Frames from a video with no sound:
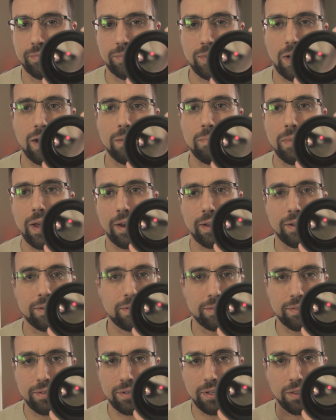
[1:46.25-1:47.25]
automatic,
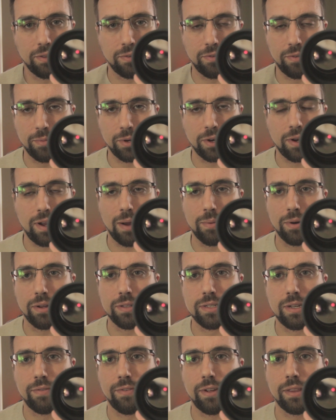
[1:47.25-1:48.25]
done from your camera
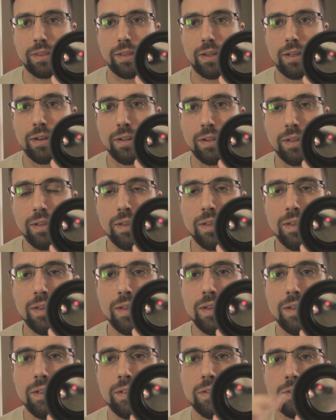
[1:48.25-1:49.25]
and stuff like that.
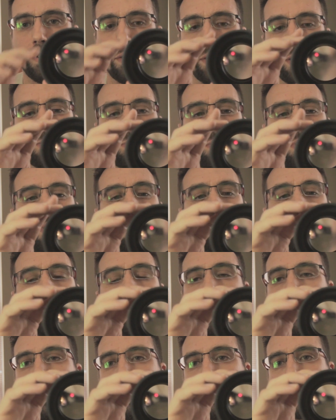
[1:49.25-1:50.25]
So this one
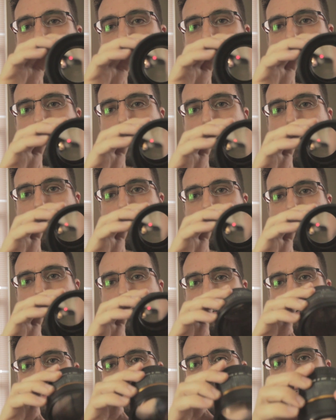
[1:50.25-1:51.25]
has a clicked
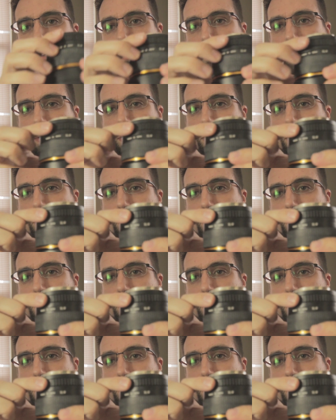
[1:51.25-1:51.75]
aperture. You can